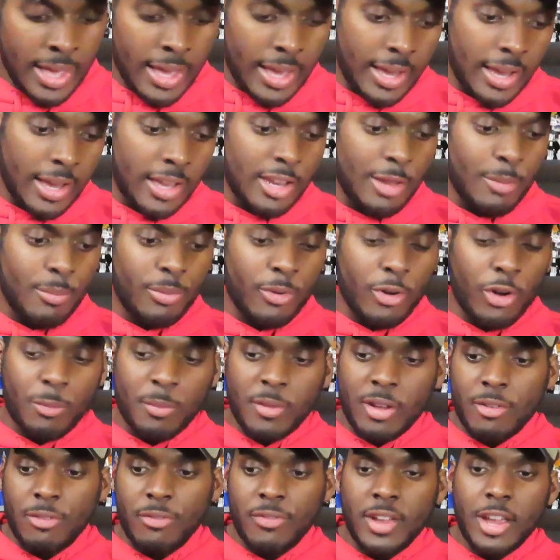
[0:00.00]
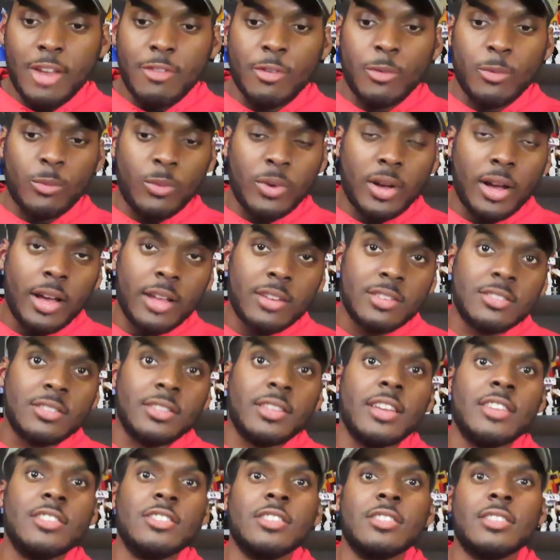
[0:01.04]
And he broke my favorite watch
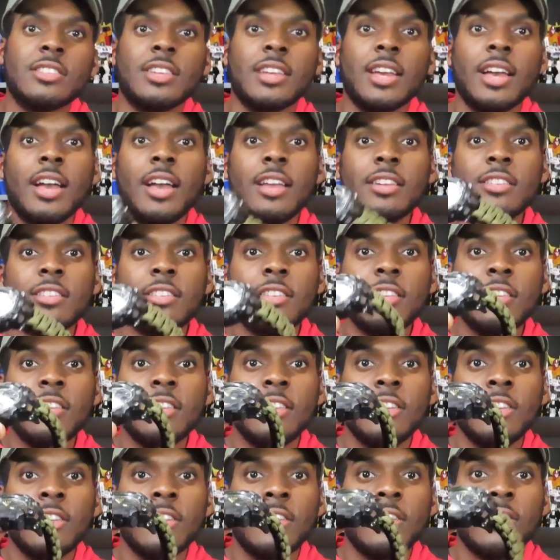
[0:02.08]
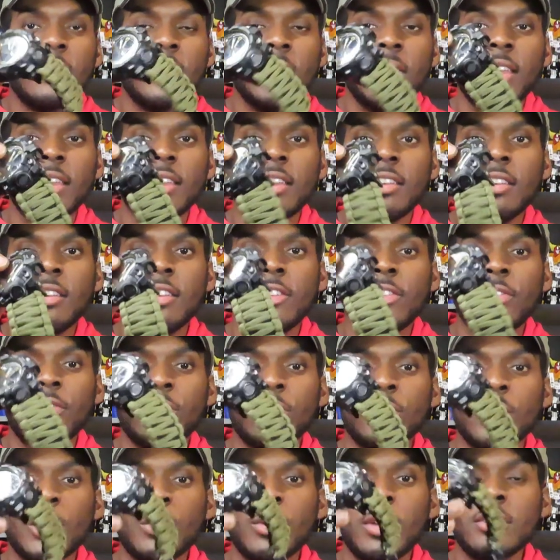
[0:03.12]
that I just got like
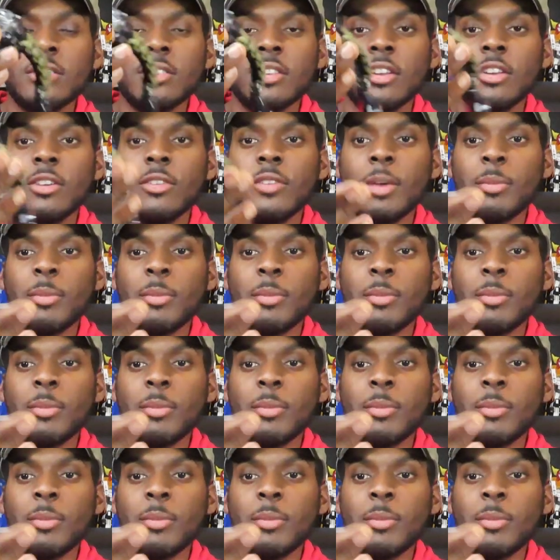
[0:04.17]
three weeks ago.